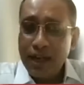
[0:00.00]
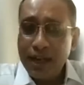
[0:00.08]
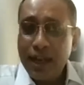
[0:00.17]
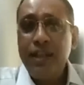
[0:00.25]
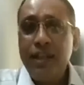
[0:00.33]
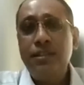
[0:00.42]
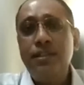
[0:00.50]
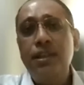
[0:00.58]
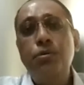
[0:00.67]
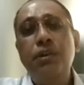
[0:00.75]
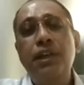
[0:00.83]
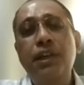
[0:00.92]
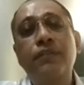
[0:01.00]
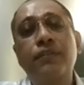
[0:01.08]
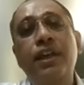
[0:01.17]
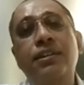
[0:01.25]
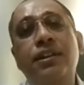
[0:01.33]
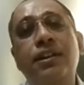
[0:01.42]
Unless you
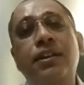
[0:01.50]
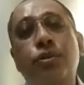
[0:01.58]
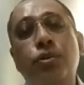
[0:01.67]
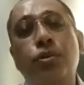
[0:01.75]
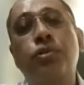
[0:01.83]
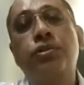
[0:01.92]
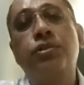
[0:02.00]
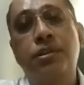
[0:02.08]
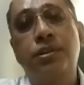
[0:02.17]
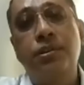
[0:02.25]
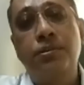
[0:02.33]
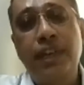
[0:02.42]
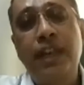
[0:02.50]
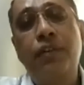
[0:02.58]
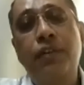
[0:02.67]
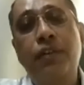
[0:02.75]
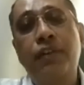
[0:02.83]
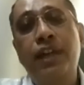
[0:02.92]
invest in roads,
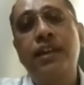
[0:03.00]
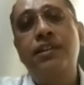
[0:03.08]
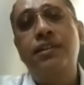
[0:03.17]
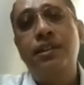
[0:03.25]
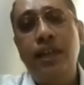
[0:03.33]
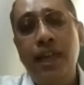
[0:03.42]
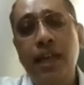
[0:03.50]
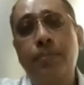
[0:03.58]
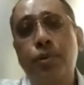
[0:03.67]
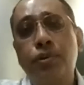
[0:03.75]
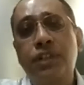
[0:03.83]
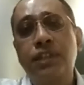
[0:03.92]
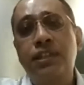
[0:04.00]
railways, airports,